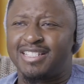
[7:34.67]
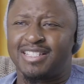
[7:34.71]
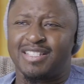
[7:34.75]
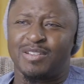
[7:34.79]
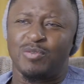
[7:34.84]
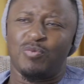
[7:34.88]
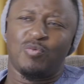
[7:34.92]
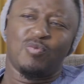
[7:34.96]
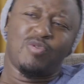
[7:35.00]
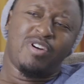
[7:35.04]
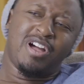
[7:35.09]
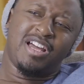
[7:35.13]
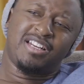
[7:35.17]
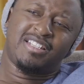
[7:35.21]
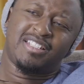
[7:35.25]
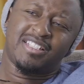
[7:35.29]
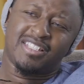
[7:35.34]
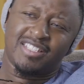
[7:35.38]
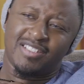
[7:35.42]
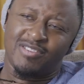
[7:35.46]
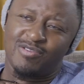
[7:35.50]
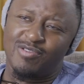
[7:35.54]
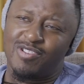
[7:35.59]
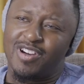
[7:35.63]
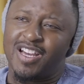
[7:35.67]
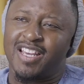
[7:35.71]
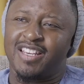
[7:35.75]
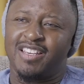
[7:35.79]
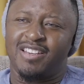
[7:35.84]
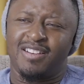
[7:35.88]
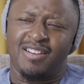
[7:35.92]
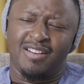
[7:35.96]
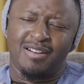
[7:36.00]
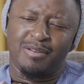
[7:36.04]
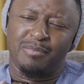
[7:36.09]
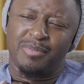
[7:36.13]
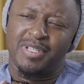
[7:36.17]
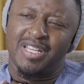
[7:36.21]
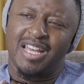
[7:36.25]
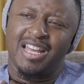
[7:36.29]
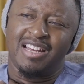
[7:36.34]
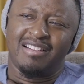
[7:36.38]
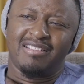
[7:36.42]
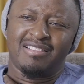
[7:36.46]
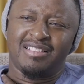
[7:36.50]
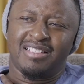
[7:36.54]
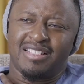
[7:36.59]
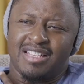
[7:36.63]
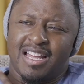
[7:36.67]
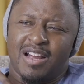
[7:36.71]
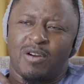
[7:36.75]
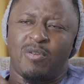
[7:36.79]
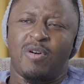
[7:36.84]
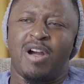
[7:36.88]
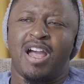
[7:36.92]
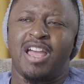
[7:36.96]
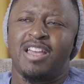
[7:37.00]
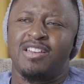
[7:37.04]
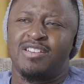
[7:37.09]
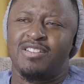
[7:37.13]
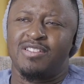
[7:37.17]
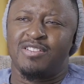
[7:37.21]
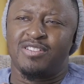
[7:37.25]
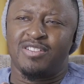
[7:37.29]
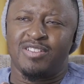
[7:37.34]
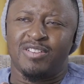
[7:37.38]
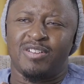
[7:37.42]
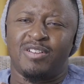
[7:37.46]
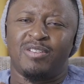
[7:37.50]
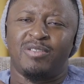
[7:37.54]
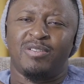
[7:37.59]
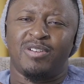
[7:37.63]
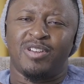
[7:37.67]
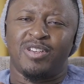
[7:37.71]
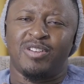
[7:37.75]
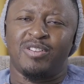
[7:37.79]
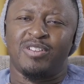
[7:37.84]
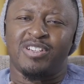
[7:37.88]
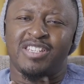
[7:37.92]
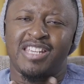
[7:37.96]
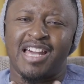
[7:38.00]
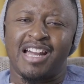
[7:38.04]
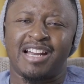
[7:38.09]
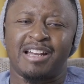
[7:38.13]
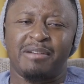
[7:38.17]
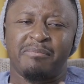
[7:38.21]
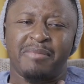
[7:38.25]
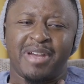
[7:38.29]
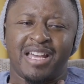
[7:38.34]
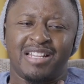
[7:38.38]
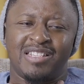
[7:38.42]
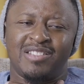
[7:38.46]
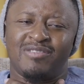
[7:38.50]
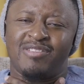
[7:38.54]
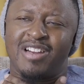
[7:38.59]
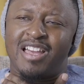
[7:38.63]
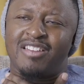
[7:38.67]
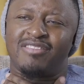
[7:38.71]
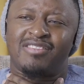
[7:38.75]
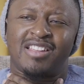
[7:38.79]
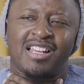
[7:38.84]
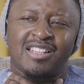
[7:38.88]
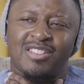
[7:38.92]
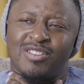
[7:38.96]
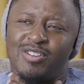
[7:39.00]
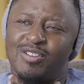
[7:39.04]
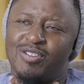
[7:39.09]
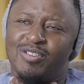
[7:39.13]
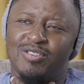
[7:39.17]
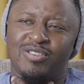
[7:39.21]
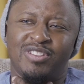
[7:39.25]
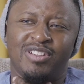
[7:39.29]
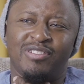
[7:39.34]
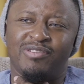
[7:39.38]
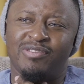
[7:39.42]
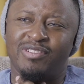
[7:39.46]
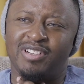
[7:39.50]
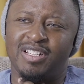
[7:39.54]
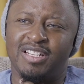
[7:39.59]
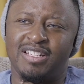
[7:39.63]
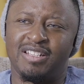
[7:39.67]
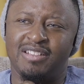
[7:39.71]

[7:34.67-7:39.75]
Is it what? You know what I'm saying? Because he's like, why? You know, when you attack a man's wife, that's a whole different.